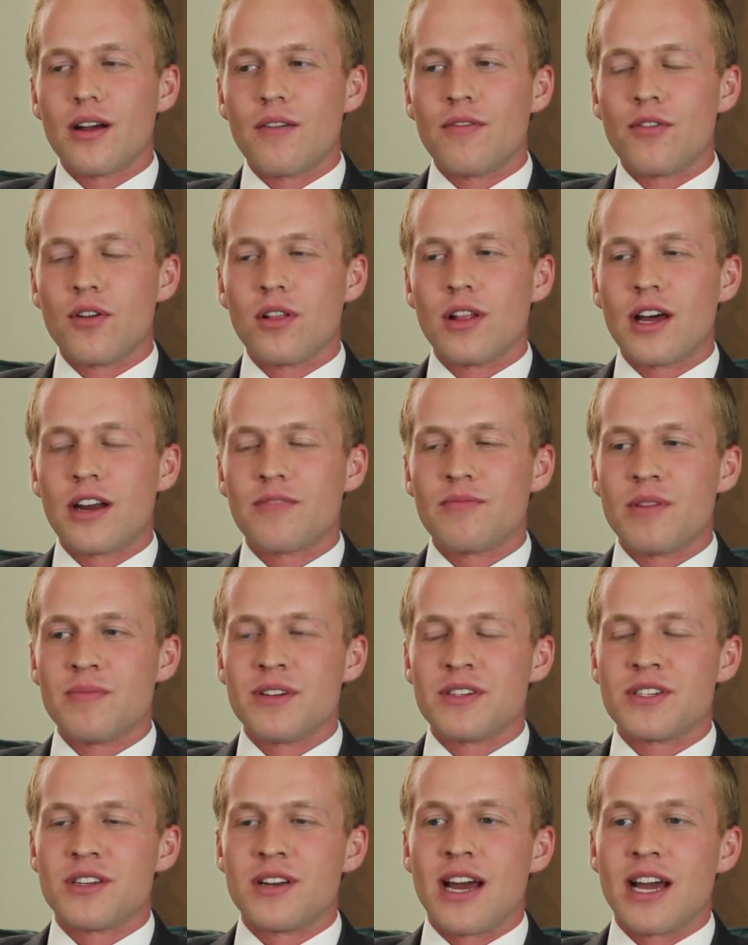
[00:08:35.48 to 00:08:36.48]
For a lot of my
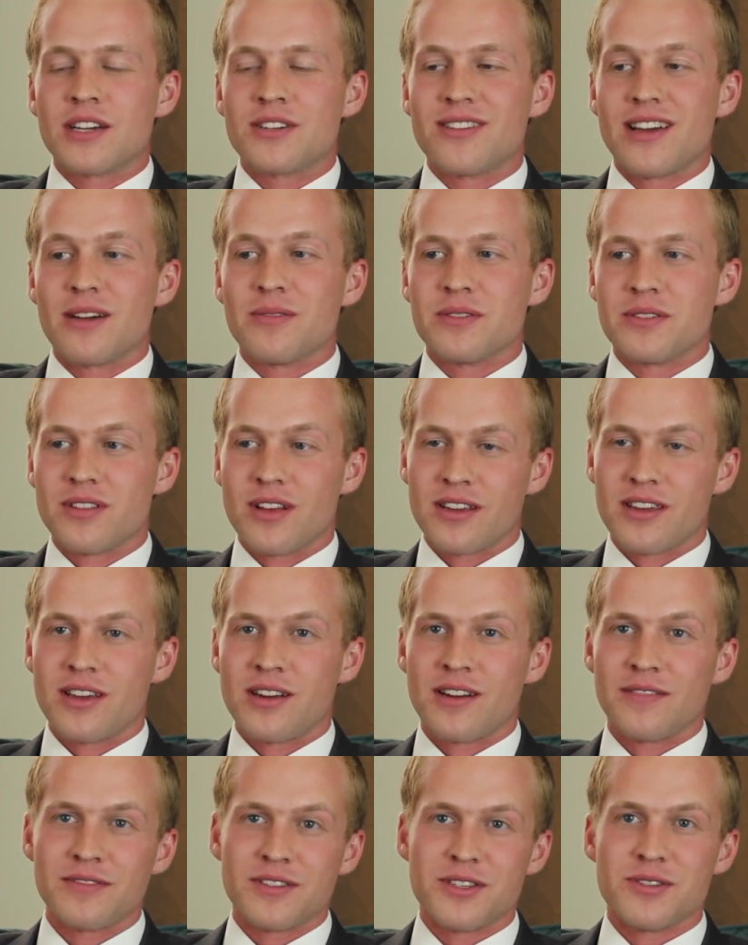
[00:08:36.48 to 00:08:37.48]
mission, actually, I was lucky
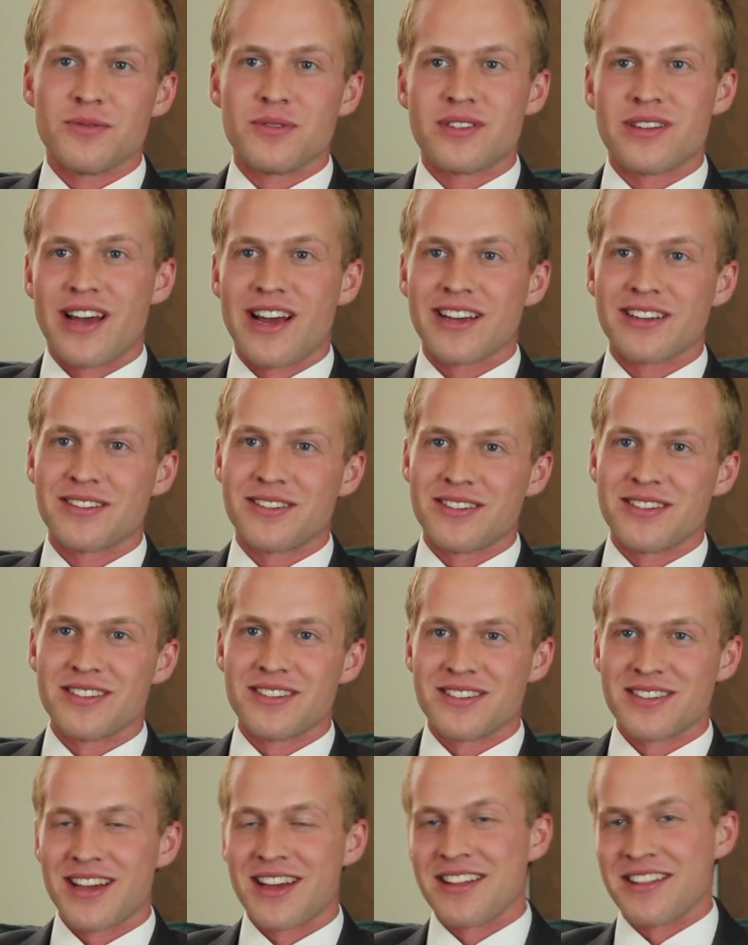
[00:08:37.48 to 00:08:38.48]
enough to use
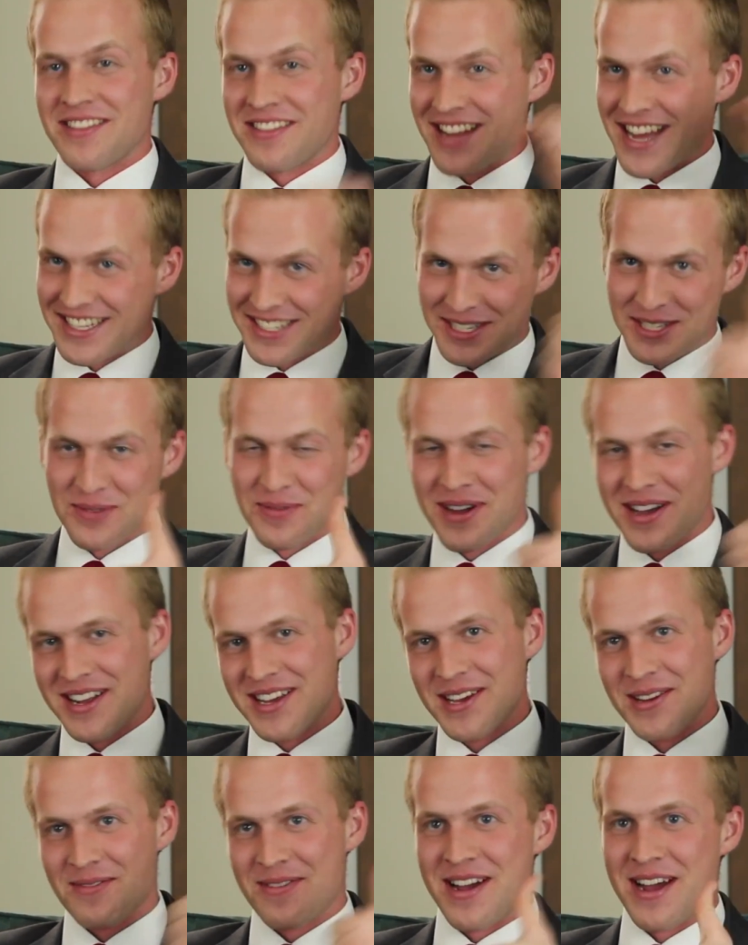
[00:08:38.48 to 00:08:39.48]
taxis, and that's the way to
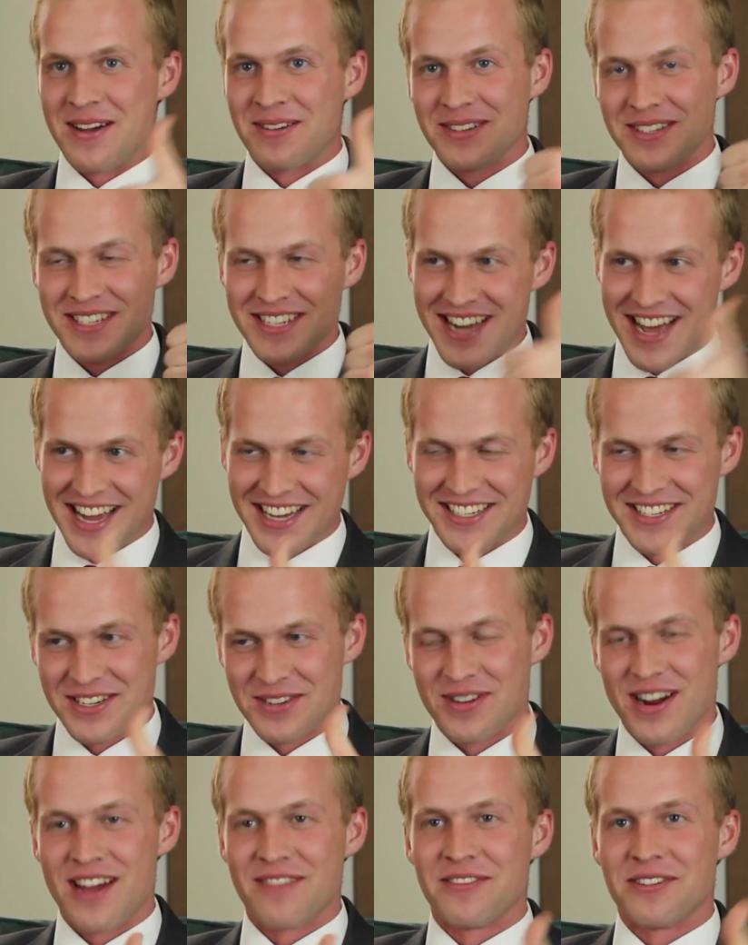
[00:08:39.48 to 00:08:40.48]
get around is taxi
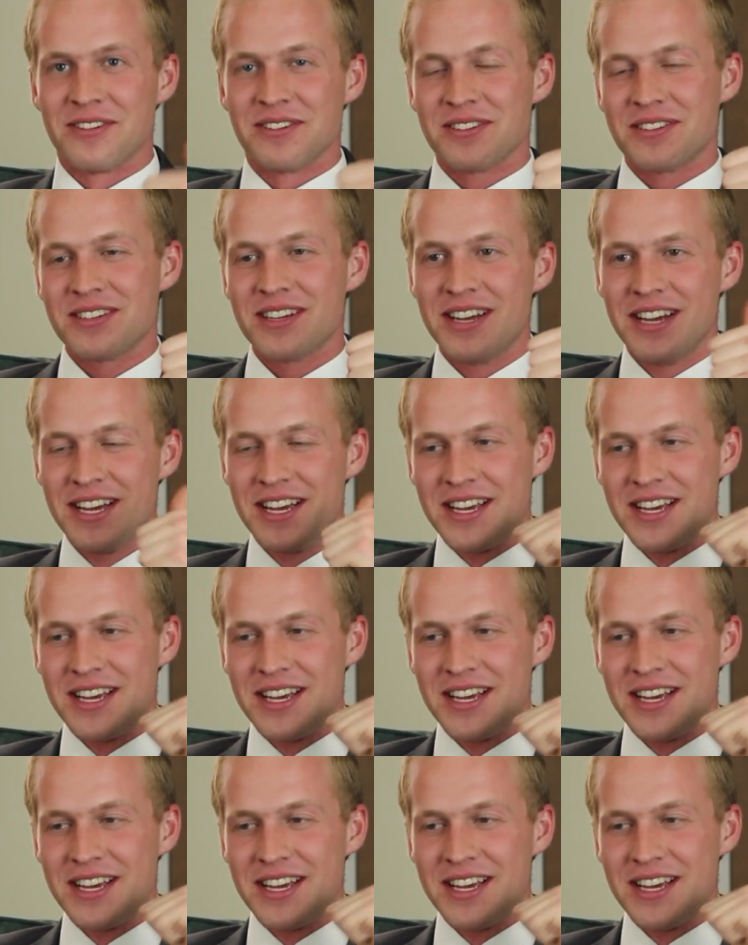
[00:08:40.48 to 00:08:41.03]
drivers.